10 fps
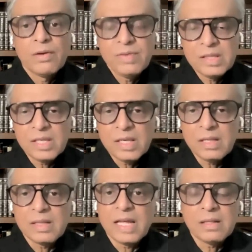we
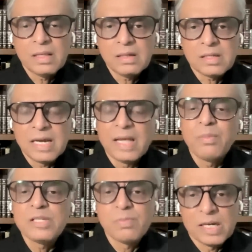think that the
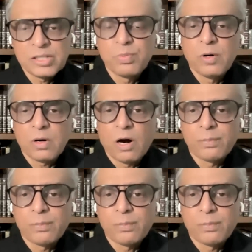time is much more